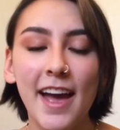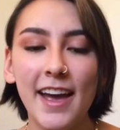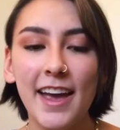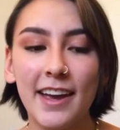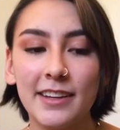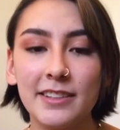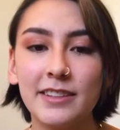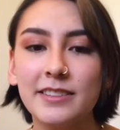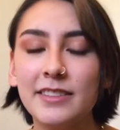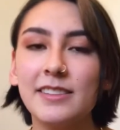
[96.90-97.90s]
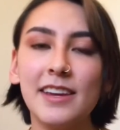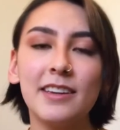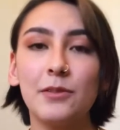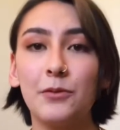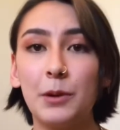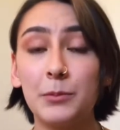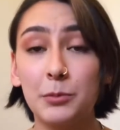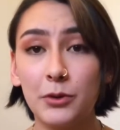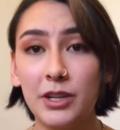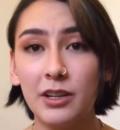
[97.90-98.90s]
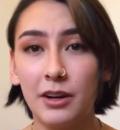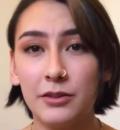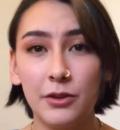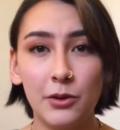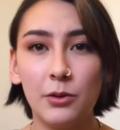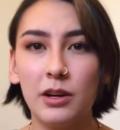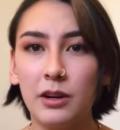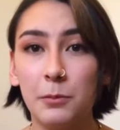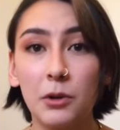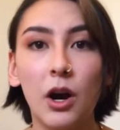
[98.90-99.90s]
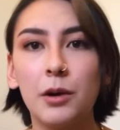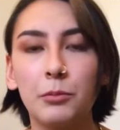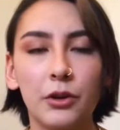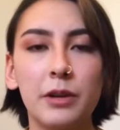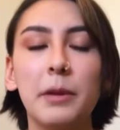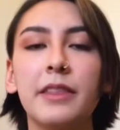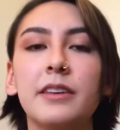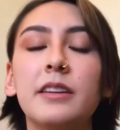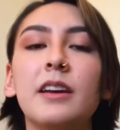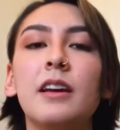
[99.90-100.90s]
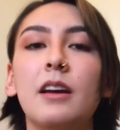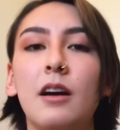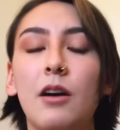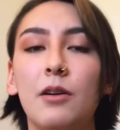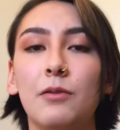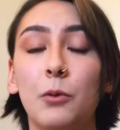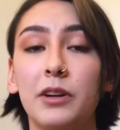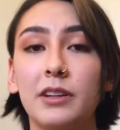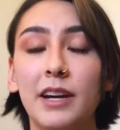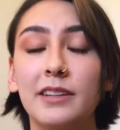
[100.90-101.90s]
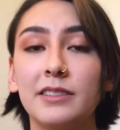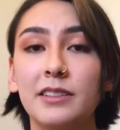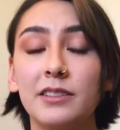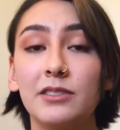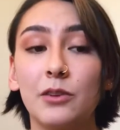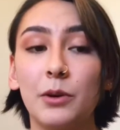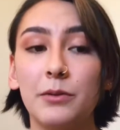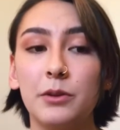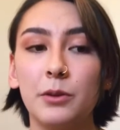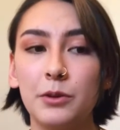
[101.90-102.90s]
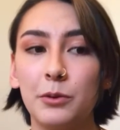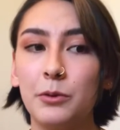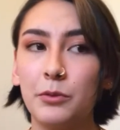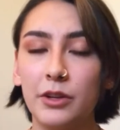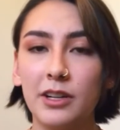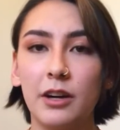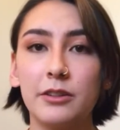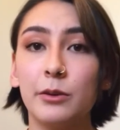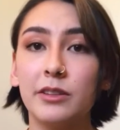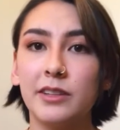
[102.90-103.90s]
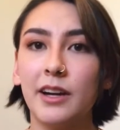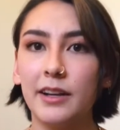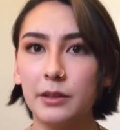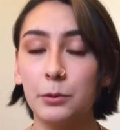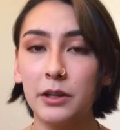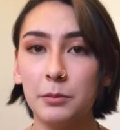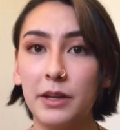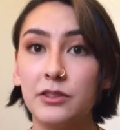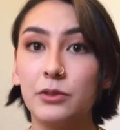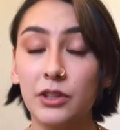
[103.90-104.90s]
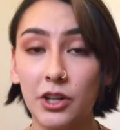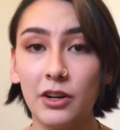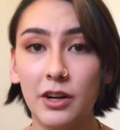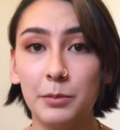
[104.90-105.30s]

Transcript: And this is taken from the Marie Kondo Konmari method of organizing. So if you don't know who Marie Kondo is, I highly recommend you look her up.